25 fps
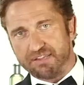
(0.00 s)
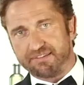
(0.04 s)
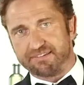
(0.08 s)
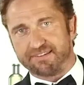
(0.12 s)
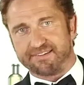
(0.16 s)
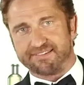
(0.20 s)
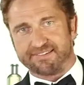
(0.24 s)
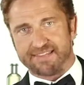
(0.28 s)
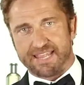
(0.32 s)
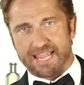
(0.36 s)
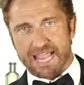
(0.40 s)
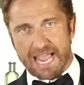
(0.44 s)
to
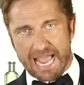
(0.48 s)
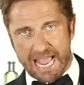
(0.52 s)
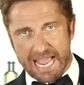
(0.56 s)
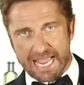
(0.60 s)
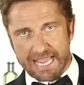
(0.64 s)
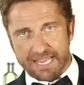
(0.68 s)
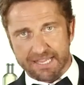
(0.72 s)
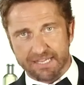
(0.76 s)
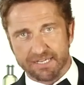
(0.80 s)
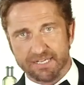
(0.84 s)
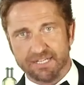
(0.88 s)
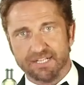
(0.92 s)
say
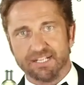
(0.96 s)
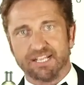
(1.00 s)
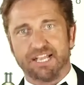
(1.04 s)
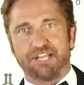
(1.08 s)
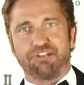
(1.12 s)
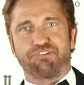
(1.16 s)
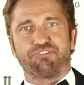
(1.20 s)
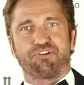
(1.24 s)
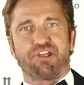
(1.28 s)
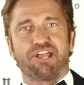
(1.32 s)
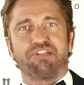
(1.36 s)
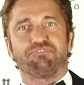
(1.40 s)
hi and
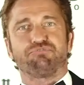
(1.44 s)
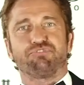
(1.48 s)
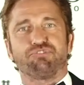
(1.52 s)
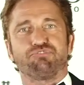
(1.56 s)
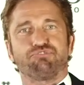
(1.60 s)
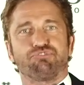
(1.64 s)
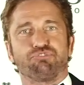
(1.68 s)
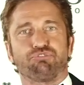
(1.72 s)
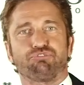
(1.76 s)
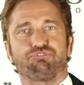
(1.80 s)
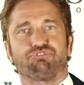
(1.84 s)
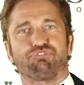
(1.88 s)
to
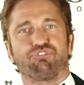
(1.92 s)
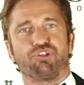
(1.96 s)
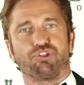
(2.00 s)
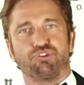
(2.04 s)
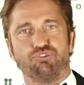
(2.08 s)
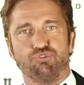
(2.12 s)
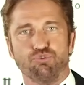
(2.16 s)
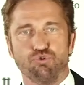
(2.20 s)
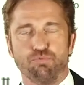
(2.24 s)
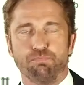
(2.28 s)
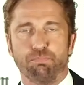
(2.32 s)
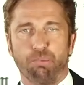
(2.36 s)
introduce the
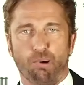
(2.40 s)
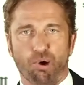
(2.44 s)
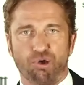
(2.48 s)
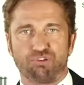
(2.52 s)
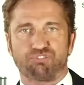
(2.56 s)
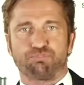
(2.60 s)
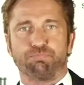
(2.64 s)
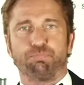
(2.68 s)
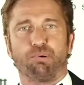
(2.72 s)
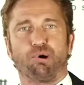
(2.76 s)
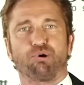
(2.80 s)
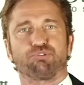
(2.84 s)
new Boss
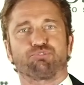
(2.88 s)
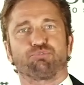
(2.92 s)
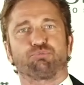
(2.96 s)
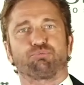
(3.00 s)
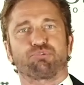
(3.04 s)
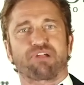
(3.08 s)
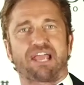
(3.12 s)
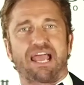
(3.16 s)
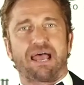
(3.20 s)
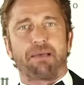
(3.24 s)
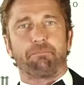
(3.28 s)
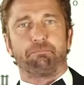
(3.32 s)
Bottled
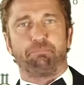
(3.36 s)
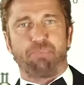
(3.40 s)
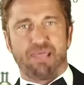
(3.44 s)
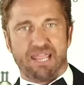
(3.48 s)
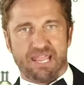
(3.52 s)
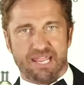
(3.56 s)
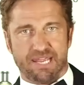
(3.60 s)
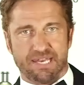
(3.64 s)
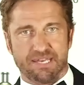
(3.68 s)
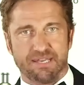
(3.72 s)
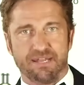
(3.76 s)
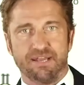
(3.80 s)

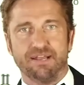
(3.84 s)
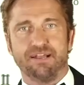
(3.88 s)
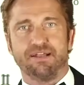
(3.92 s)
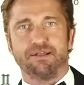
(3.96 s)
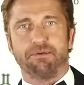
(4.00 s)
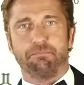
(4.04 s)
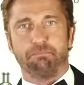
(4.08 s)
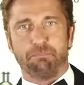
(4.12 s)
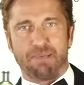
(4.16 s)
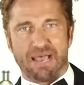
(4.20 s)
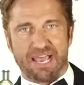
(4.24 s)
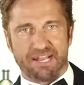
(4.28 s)
campaign,
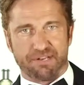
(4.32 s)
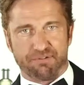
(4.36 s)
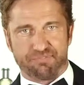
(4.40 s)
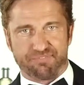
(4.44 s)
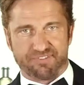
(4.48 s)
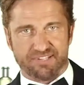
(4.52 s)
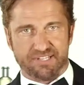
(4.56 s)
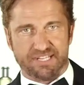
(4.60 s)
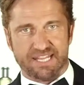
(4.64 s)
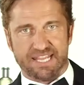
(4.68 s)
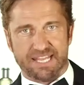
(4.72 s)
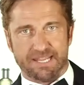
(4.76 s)
Man of
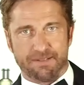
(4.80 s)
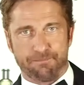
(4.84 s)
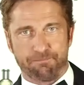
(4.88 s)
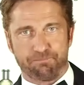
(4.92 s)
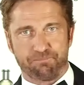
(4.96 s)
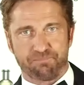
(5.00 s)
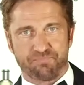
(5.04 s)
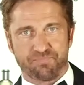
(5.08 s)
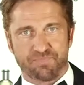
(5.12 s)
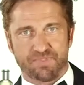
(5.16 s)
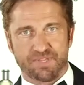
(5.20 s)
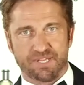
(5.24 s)
Today.
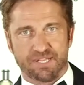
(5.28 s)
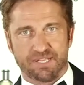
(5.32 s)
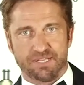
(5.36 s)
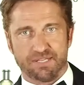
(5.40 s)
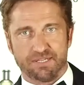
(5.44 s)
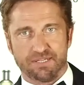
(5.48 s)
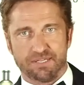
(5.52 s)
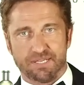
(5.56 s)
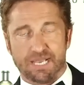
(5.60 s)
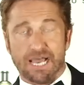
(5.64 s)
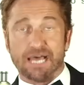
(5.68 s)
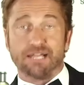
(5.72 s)

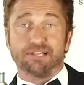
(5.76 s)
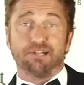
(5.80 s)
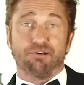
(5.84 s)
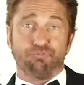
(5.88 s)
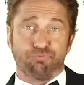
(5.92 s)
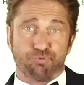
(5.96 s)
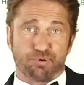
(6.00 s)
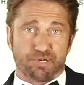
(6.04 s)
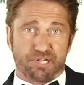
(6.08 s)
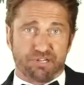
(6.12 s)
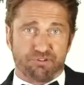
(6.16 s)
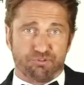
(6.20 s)
I love
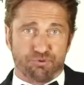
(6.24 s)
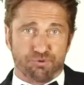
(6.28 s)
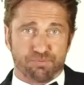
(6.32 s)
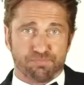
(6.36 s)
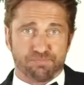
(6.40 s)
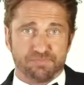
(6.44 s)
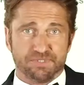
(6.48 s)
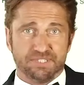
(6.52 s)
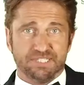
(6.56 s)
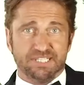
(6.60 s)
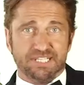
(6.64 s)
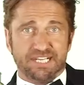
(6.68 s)
what I do,
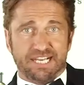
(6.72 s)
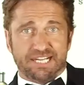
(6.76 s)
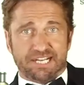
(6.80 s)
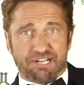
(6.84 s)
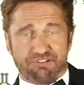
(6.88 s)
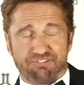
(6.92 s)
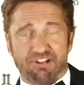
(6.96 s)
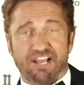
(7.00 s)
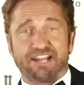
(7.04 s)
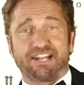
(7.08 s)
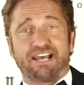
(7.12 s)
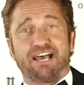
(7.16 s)
and I
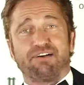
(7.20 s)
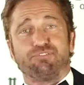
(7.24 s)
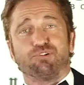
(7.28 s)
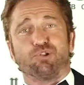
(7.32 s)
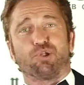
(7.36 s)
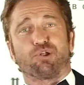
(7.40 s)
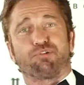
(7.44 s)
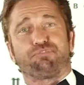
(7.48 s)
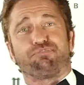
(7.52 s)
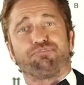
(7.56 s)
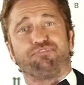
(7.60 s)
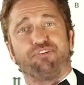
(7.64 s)
try to have a
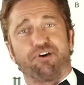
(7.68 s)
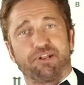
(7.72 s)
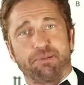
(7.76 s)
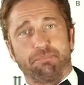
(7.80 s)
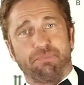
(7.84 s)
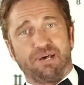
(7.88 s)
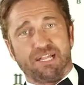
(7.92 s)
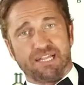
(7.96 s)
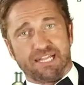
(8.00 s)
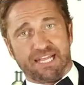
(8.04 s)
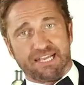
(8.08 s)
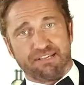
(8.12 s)
lot of fun in
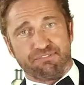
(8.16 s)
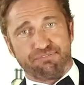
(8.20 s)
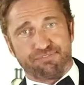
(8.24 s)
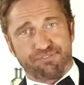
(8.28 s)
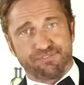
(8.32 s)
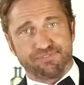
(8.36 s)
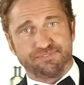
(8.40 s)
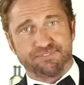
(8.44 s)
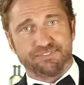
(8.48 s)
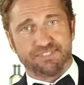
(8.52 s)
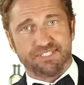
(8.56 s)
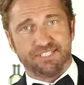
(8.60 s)
my life.
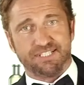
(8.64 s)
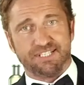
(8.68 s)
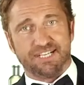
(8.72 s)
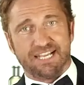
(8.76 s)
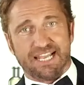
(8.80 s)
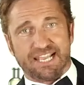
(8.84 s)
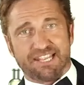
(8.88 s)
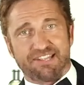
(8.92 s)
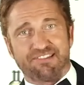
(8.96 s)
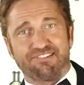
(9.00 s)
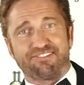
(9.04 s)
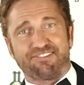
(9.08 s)
I
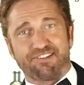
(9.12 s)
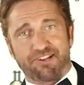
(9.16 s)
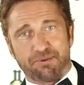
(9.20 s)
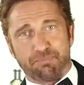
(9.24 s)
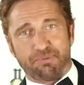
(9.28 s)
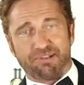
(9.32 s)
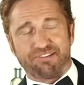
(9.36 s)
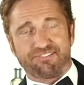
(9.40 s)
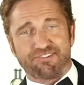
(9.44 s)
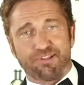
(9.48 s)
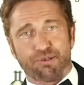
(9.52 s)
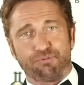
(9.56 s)
consider
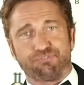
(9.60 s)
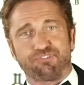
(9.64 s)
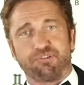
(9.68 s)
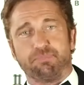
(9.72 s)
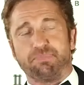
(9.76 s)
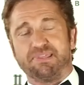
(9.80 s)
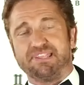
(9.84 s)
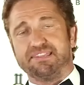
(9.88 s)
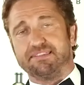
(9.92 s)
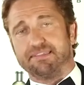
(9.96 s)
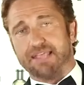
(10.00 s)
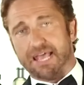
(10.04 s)
myself to
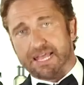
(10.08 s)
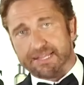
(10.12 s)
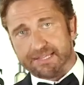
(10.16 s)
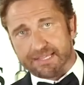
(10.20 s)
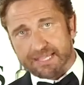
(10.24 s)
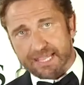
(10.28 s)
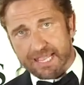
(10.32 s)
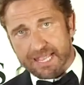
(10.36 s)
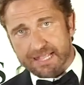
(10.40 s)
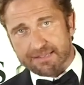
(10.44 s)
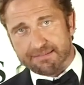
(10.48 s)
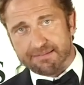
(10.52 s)
be
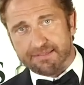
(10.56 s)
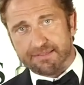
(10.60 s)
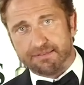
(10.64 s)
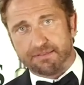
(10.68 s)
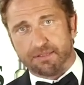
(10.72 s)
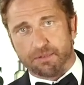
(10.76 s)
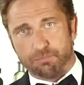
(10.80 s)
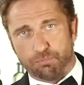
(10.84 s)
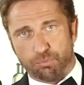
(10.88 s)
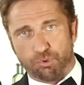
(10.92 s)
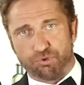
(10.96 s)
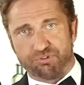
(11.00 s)
dedicated
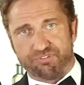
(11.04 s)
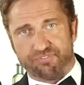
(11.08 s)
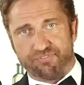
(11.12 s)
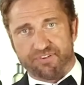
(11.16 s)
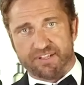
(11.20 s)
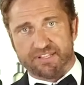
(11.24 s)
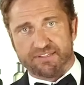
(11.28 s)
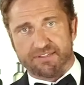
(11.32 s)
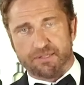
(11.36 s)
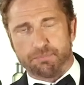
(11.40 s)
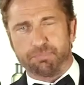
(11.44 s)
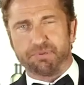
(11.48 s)
and
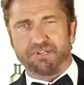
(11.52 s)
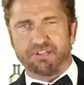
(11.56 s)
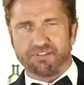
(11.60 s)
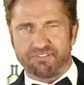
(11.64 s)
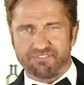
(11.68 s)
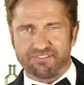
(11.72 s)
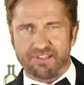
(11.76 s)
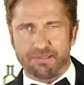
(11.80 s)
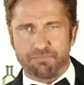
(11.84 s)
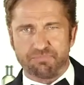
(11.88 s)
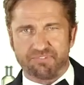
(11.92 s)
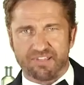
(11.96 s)
motivated, but at the
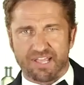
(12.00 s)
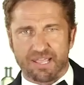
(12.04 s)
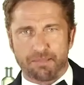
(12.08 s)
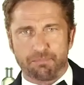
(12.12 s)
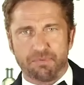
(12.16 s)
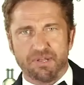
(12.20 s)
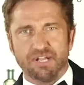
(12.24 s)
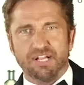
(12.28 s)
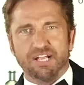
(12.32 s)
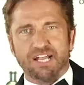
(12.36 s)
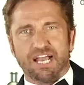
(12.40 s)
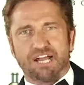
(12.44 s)
same time,
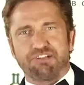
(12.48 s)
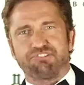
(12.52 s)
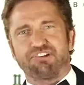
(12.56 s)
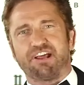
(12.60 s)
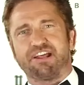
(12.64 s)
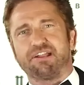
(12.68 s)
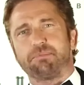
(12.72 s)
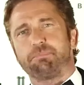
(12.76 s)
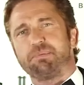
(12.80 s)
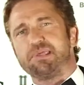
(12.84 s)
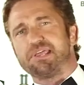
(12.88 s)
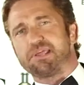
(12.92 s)
I try
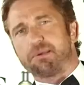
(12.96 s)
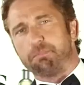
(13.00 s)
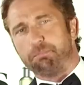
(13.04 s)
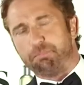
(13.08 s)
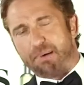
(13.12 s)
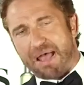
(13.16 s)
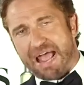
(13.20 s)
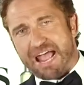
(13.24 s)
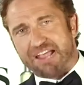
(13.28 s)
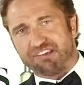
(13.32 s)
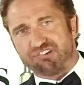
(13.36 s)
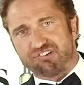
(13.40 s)
to be
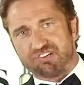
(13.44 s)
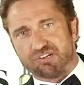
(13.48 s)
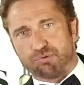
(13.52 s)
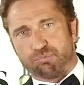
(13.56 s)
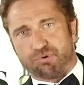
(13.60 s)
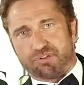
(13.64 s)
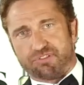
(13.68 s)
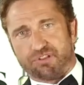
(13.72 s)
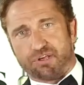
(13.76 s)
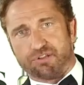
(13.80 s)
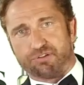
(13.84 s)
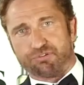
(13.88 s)
compassionate
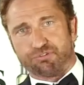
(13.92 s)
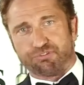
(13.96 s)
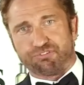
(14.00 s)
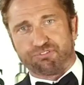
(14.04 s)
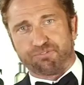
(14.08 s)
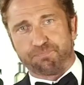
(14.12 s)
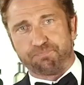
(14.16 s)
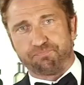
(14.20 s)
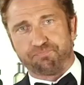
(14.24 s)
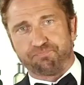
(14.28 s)
with others.